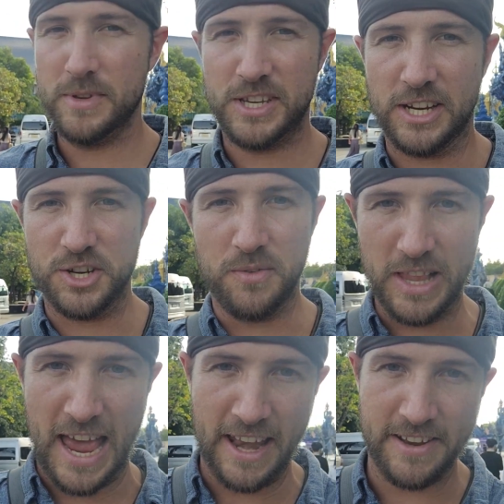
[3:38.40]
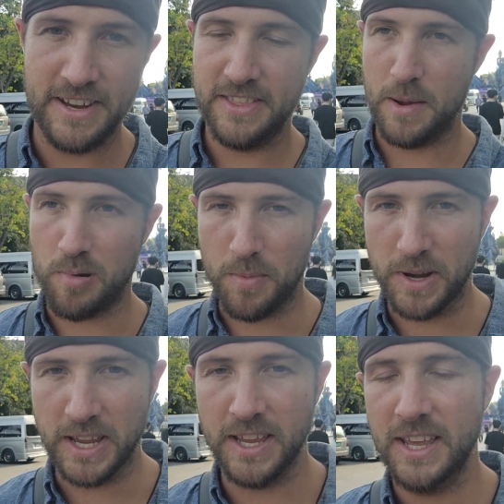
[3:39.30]
section of land, that
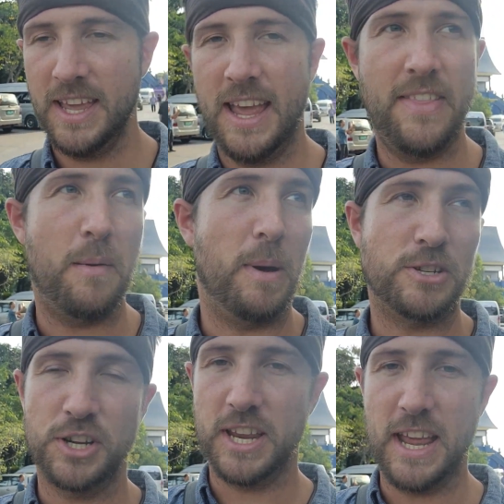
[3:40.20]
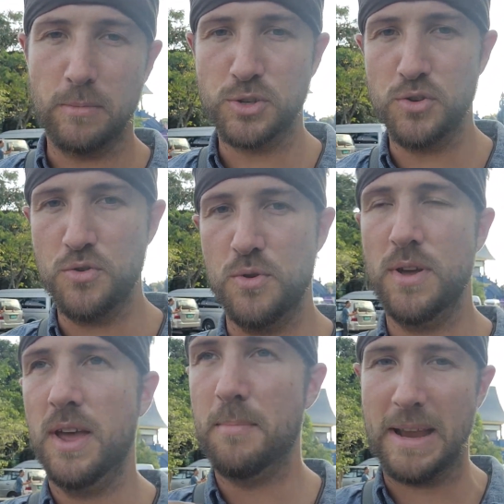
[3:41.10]
property, and that budget can help to
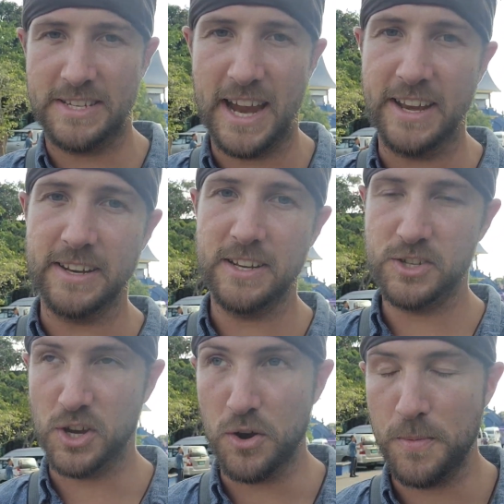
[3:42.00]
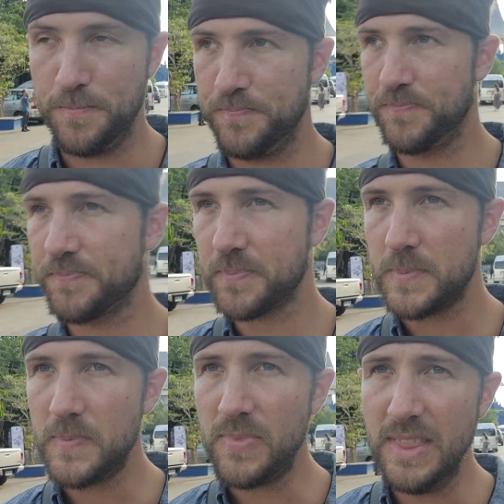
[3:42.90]
maintain it. So
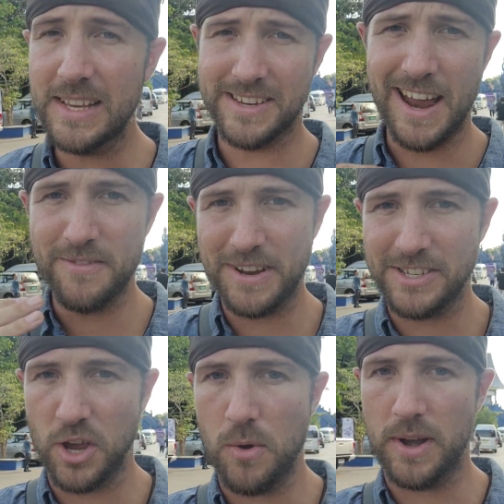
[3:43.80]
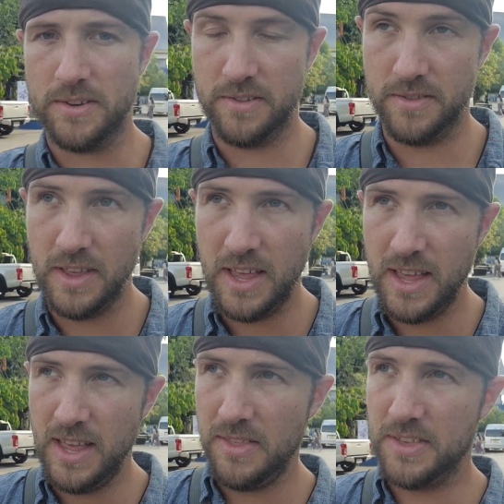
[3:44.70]
this kind of does go under
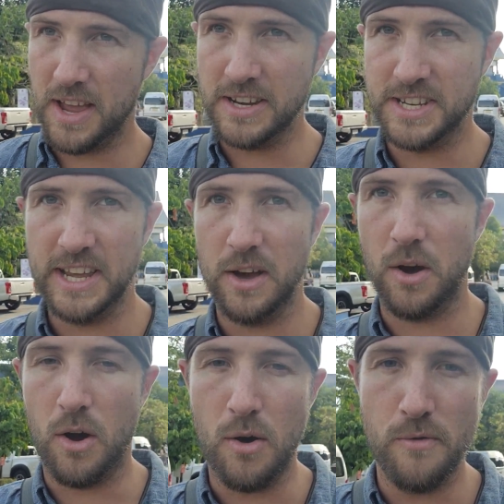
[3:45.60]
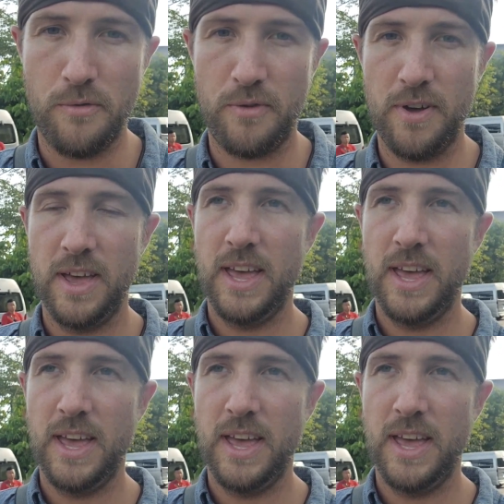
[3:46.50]
the idea of